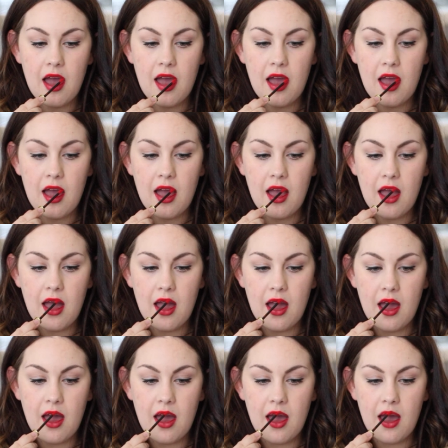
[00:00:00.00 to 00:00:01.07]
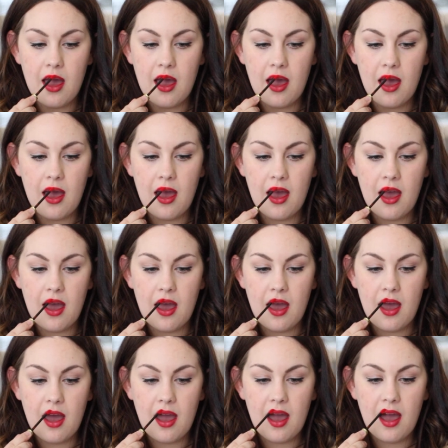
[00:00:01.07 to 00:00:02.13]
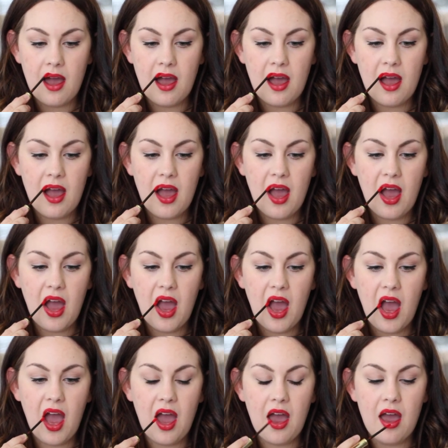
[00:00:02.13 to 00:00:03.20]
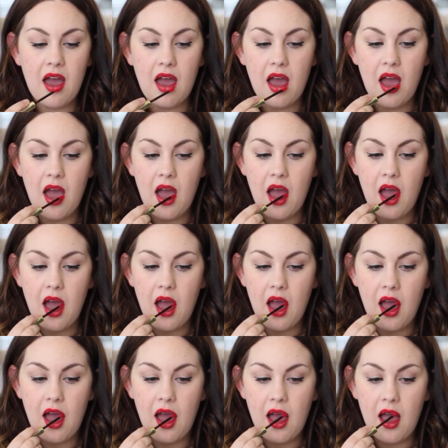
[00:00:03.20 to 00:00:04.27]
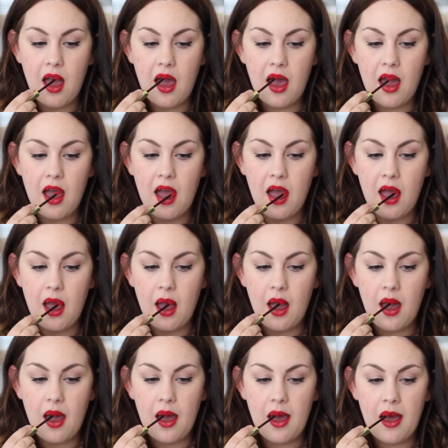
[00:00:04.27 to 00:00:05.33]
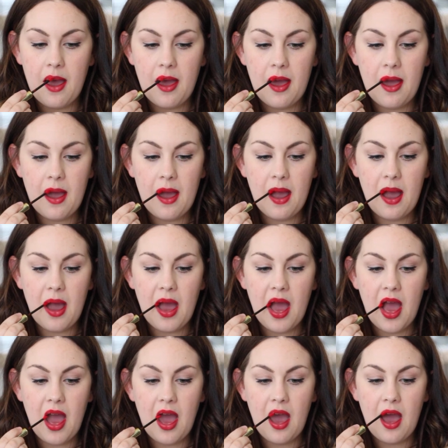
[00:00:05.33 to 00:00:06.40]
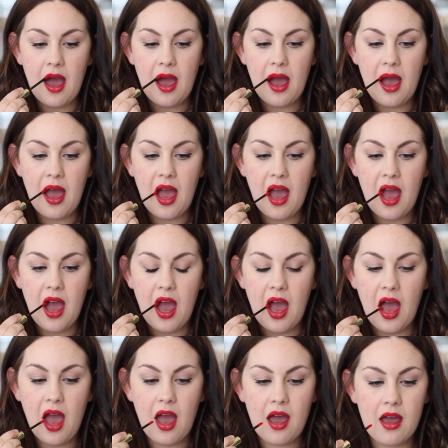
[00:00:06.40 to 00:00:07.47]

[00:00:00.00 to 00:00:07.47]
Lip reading: No one is speaking in this clip.